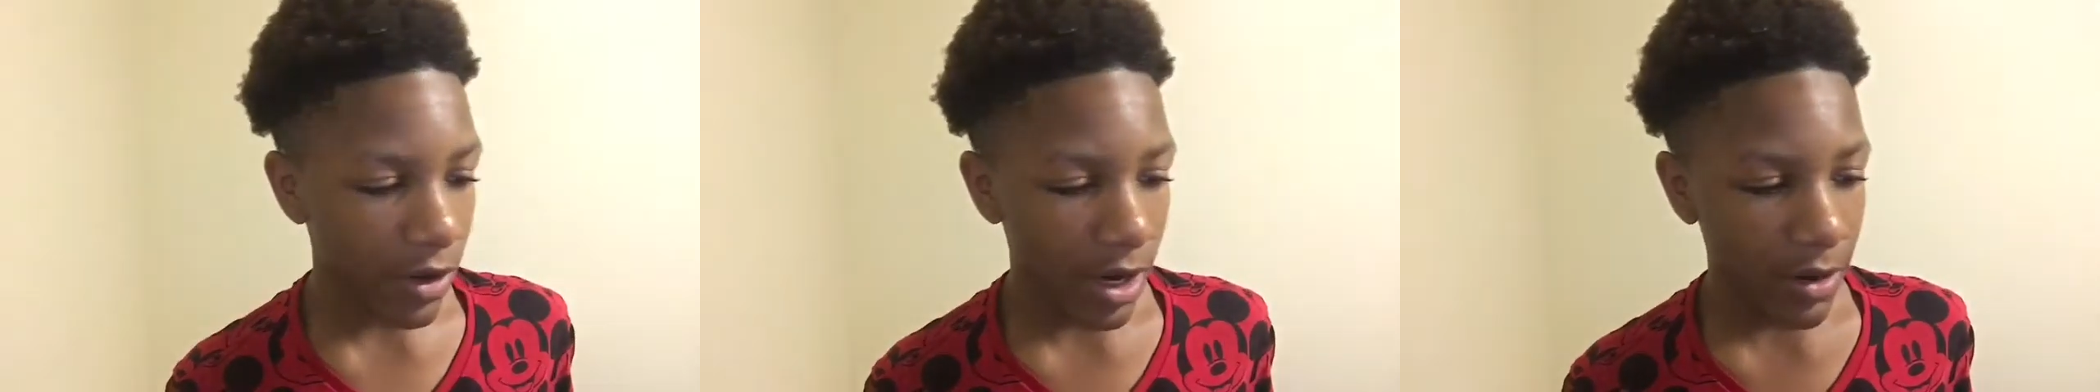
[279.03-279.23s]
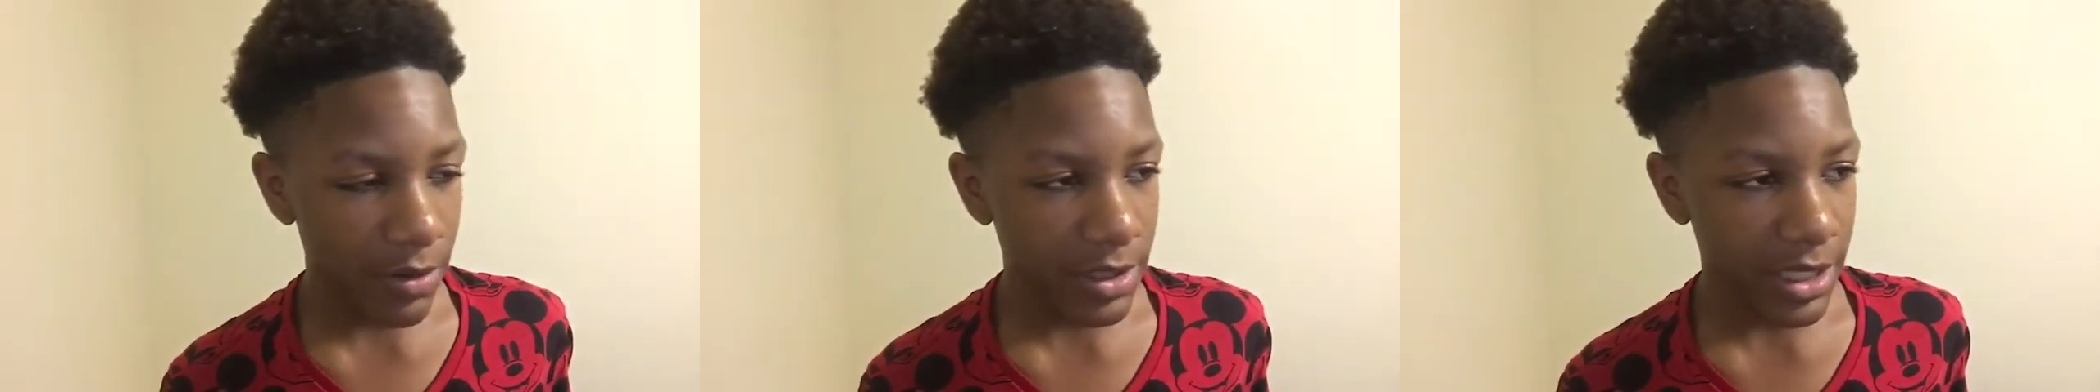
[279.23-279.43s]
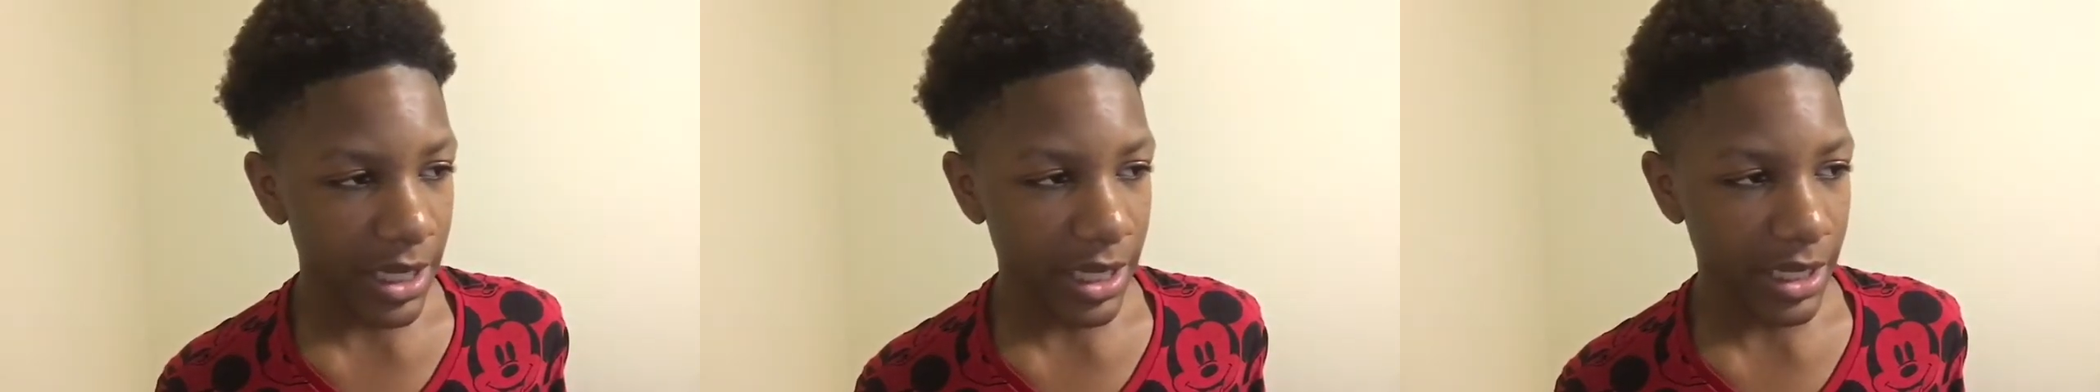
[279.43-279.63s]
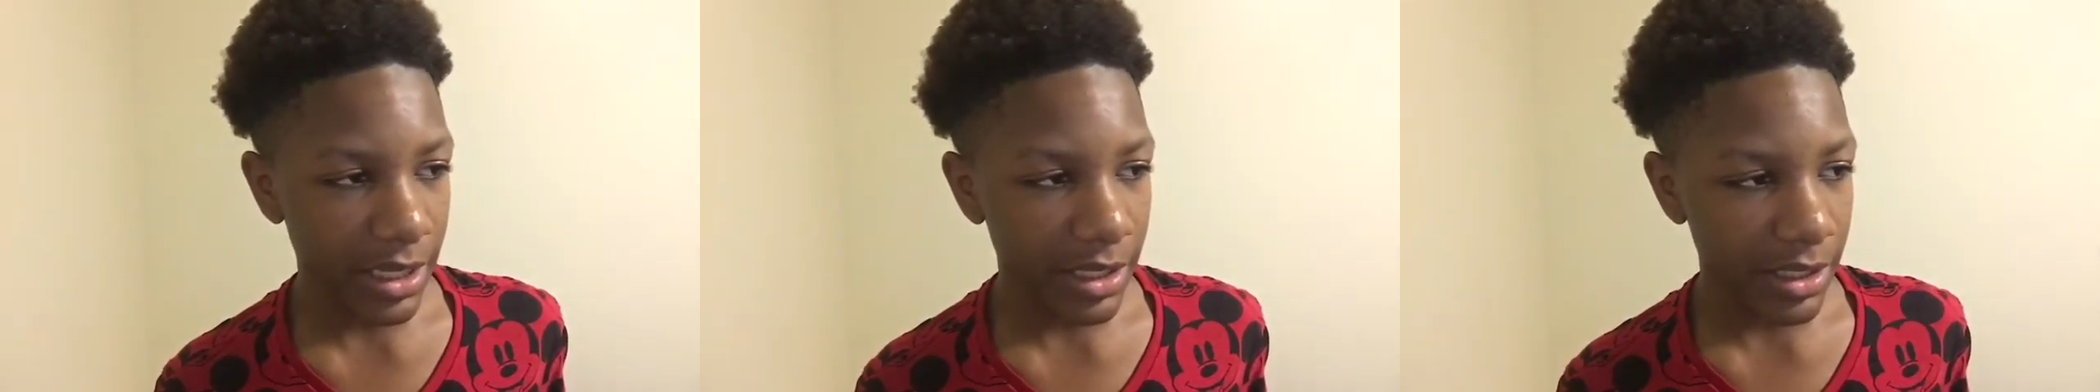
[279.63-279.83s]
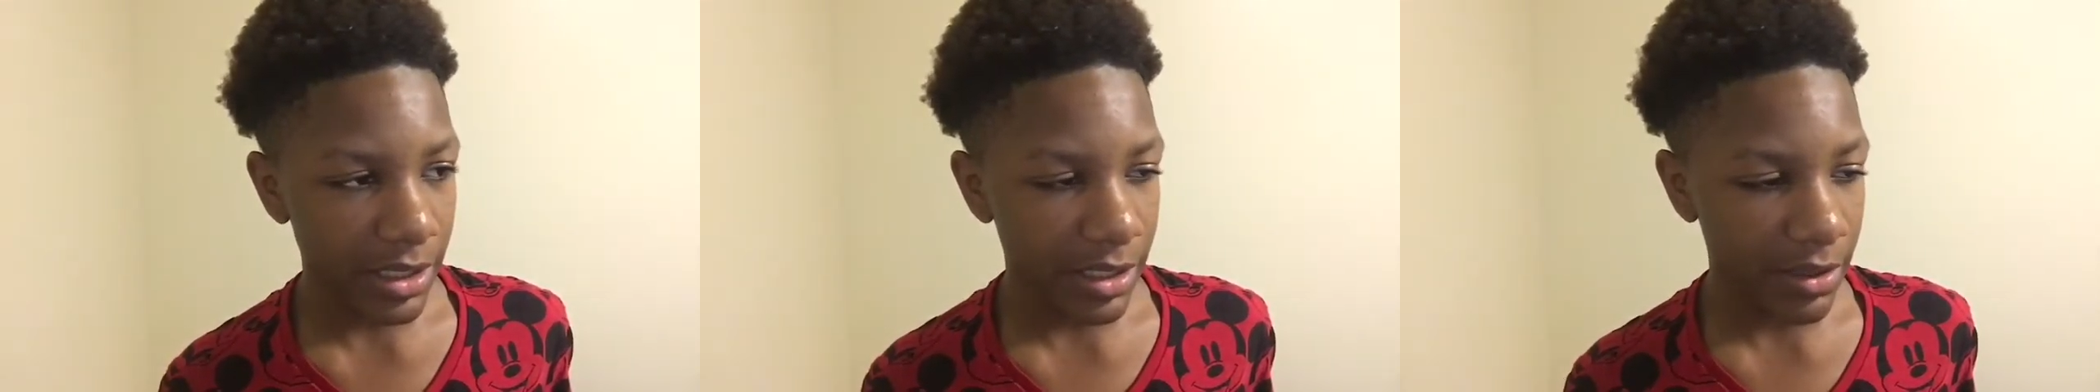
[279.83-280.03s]
I was like,
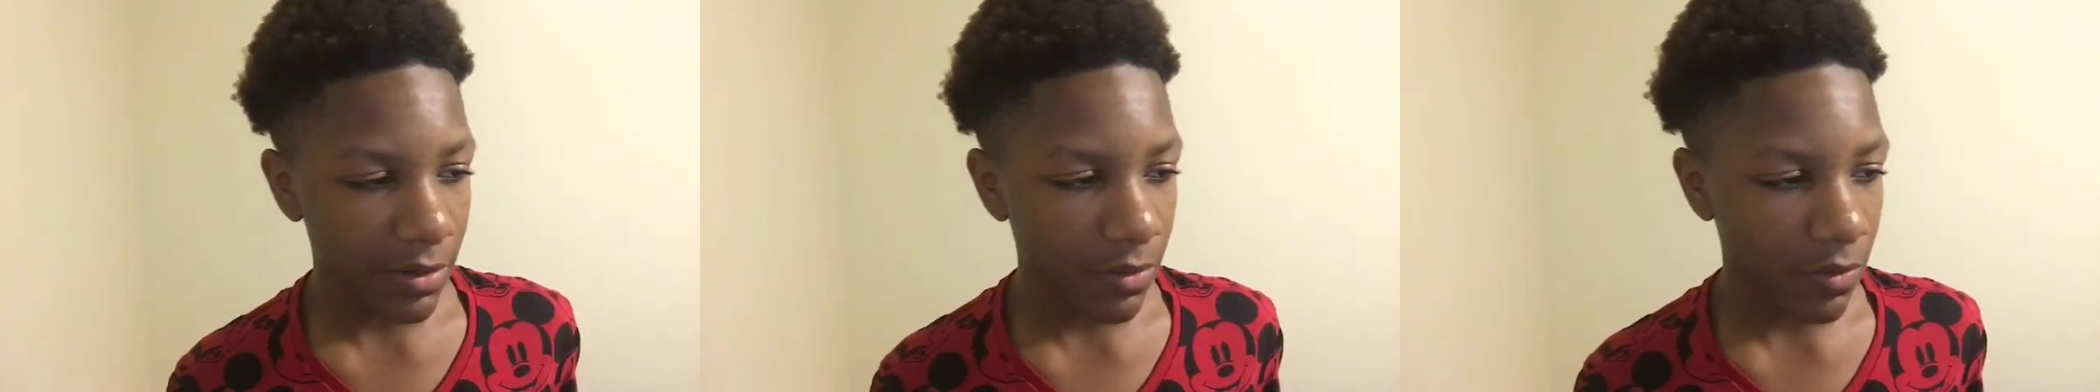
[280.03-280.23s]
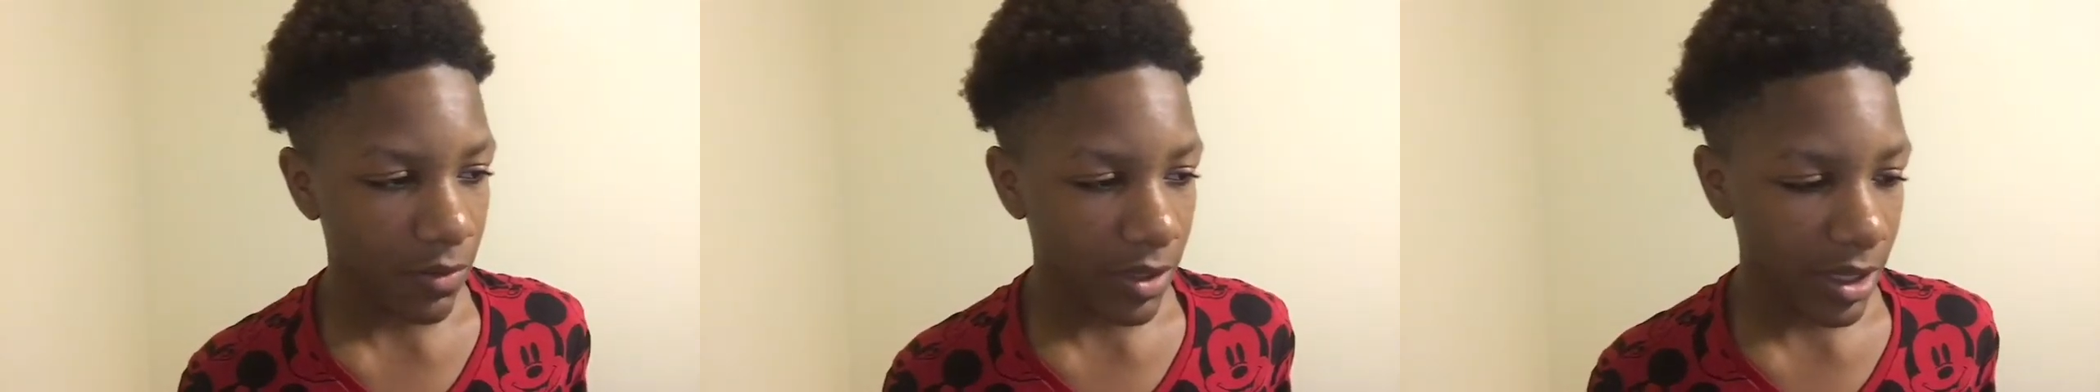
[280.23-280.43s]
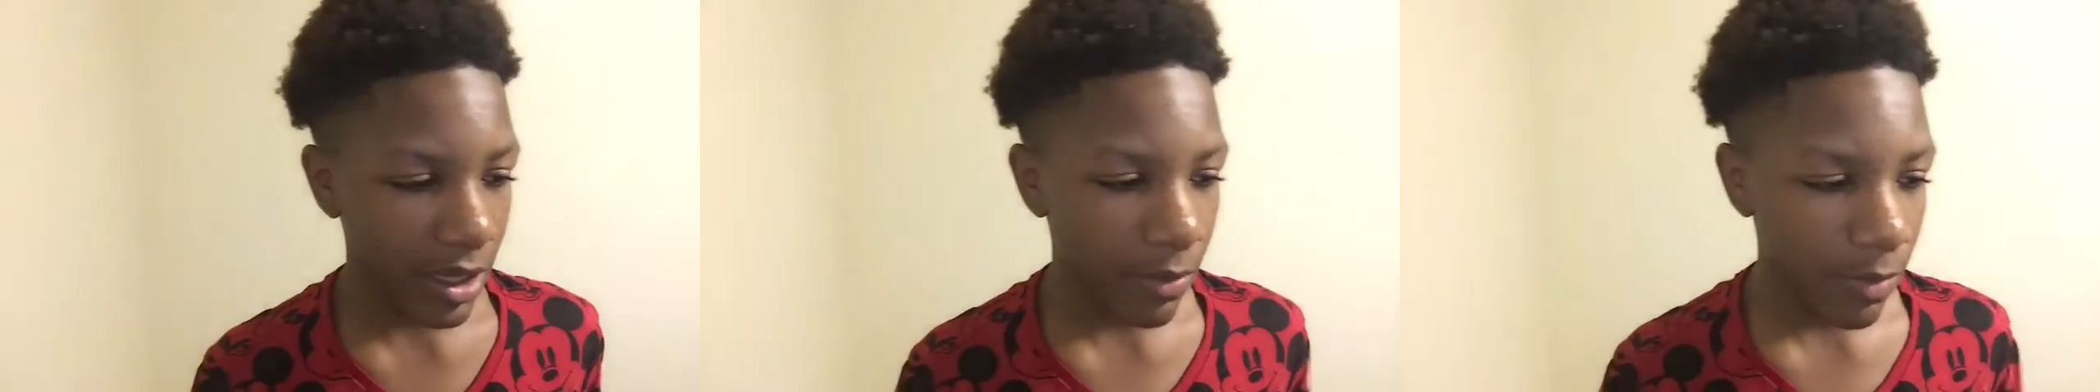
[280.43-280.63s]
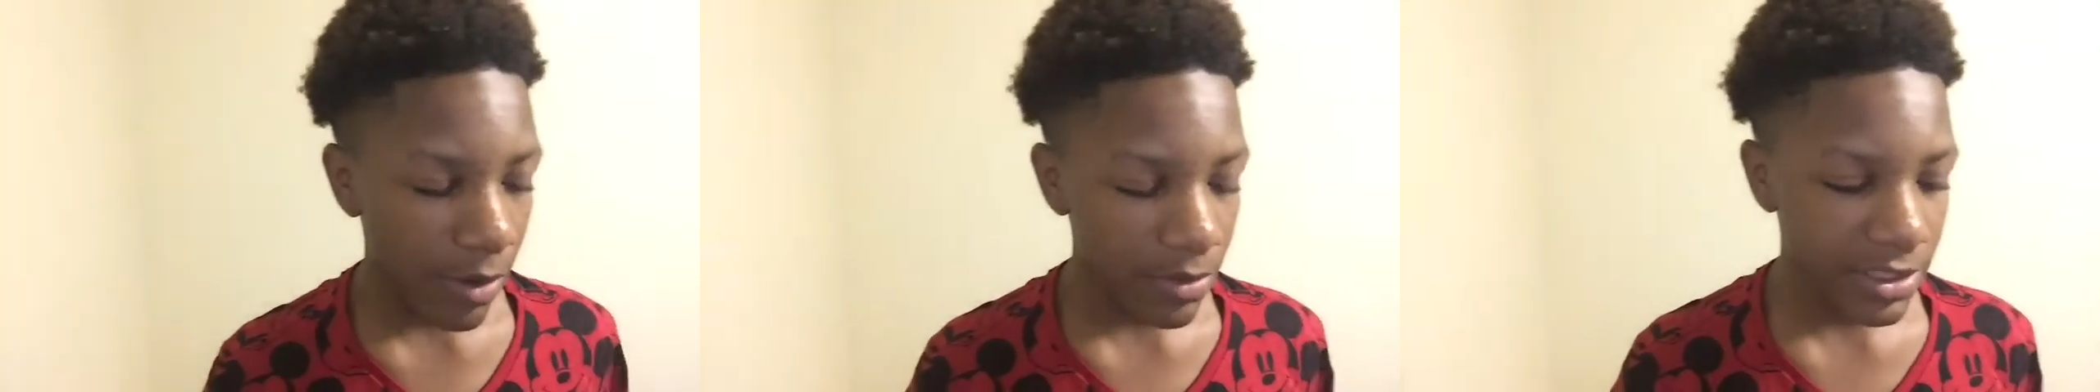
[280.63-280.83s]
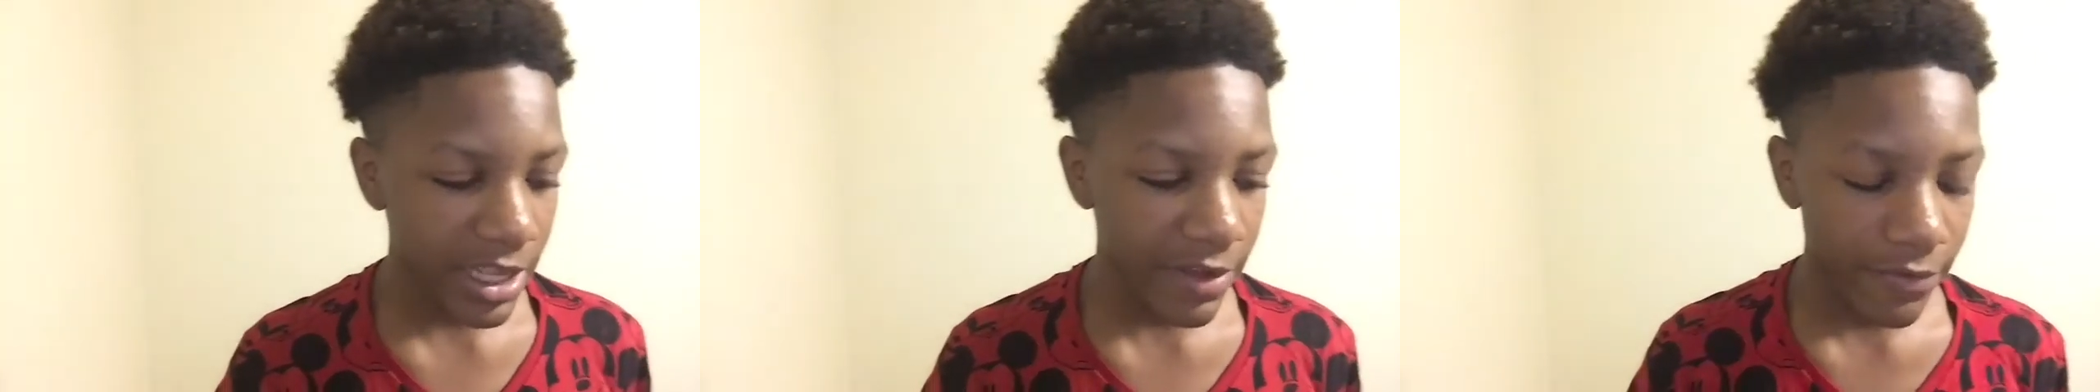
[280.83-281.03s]
yeah, what
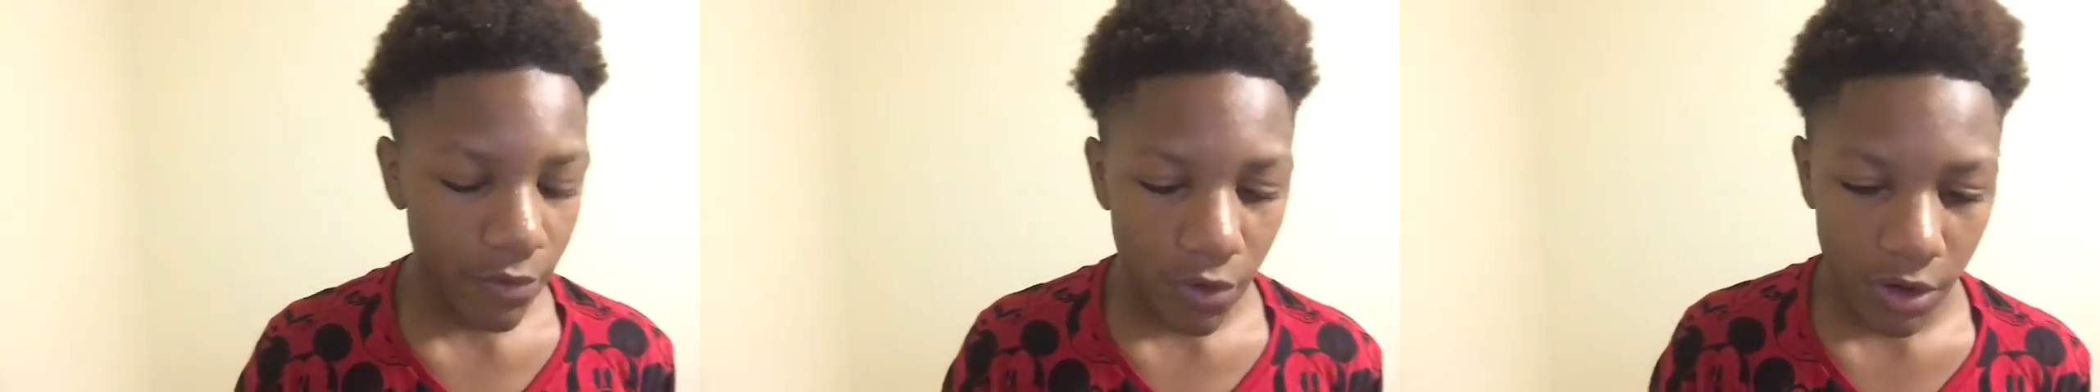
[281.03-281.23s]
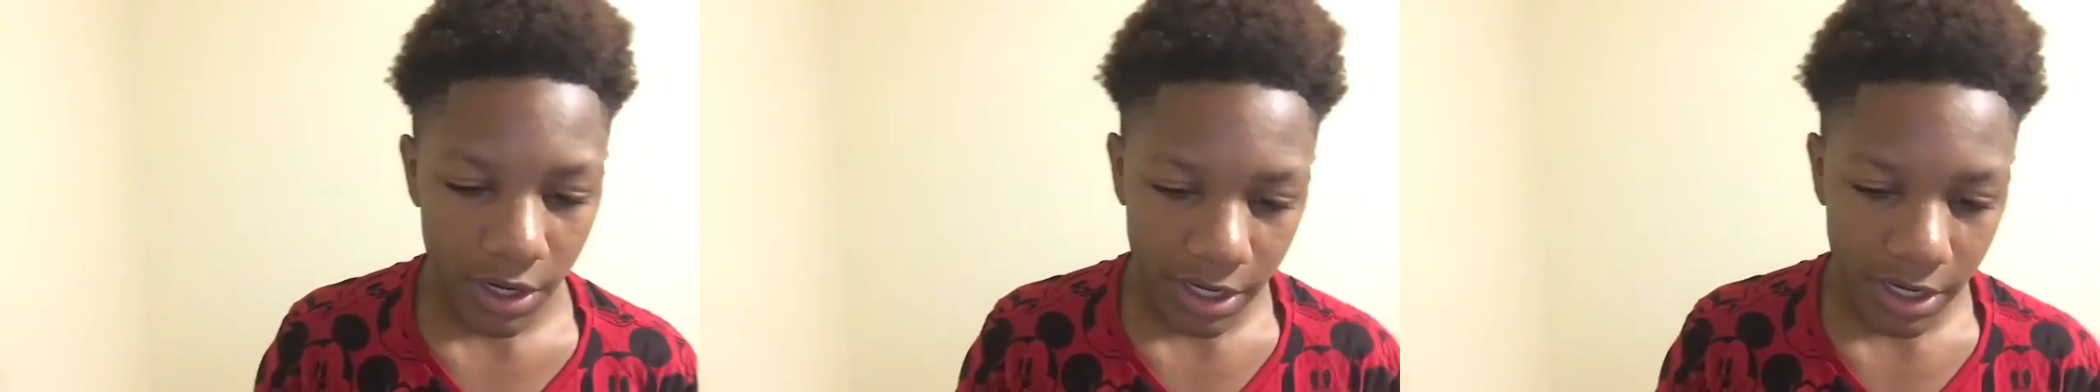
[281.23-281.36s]
was that for?